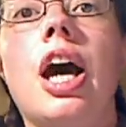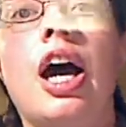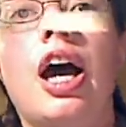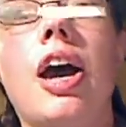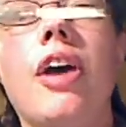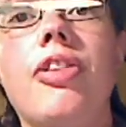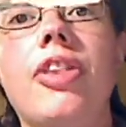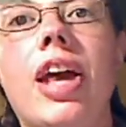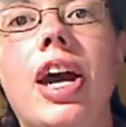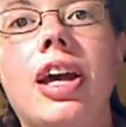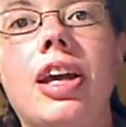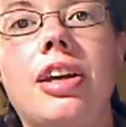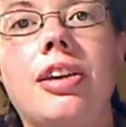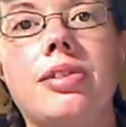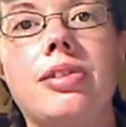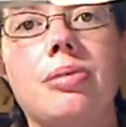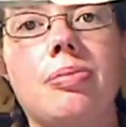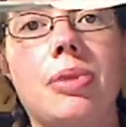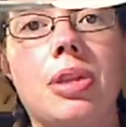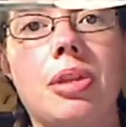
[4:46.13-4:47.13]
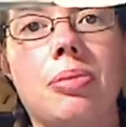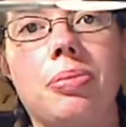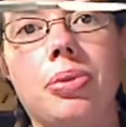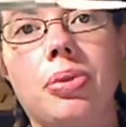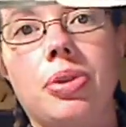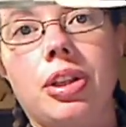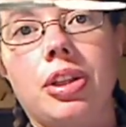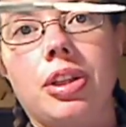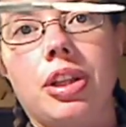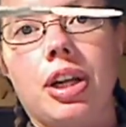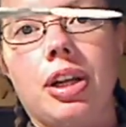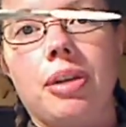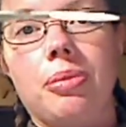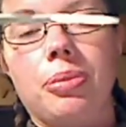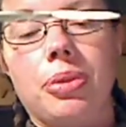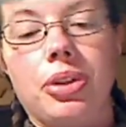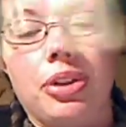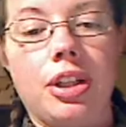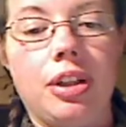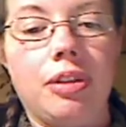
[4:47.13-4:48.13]
And that gives me the point that I'm
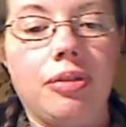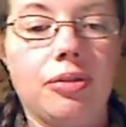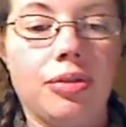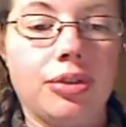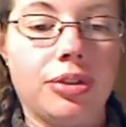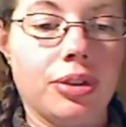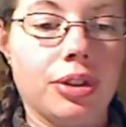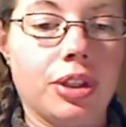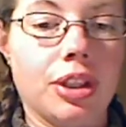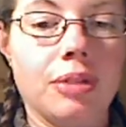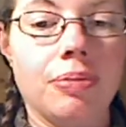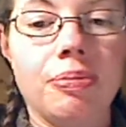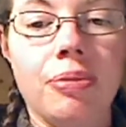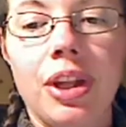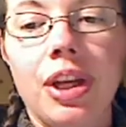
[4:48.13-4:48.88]
looking for.